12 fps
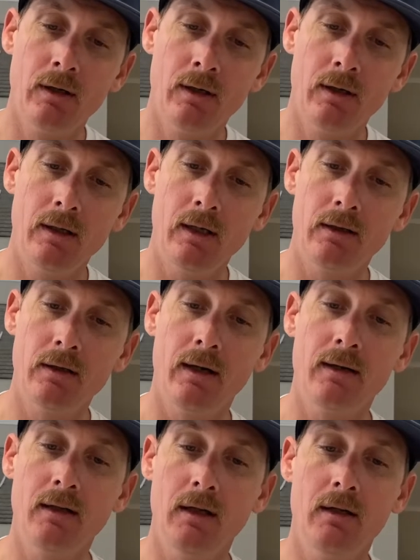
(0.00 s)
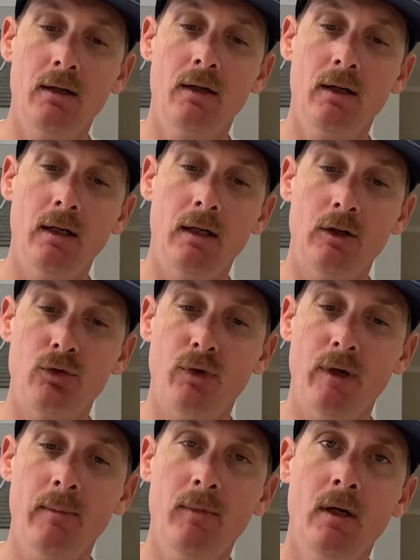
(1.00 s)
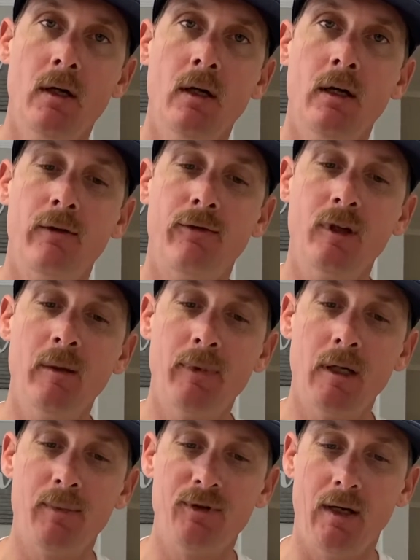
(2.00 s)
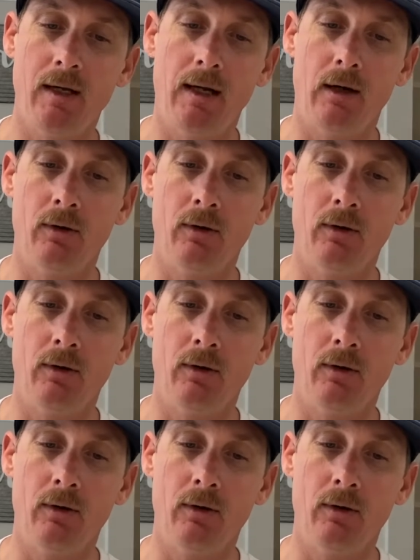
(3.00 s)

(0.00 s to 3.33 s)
get it tucked in, get it trimmed, flip it upside down,